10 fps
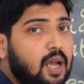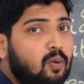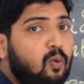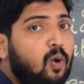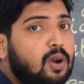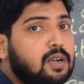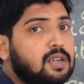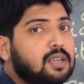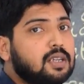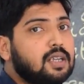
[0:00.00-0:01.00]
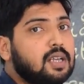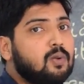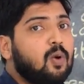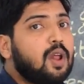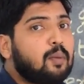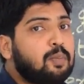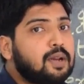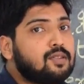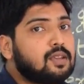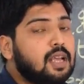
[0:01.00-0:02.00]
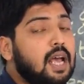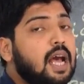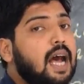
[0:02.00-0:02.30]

walked, what happens?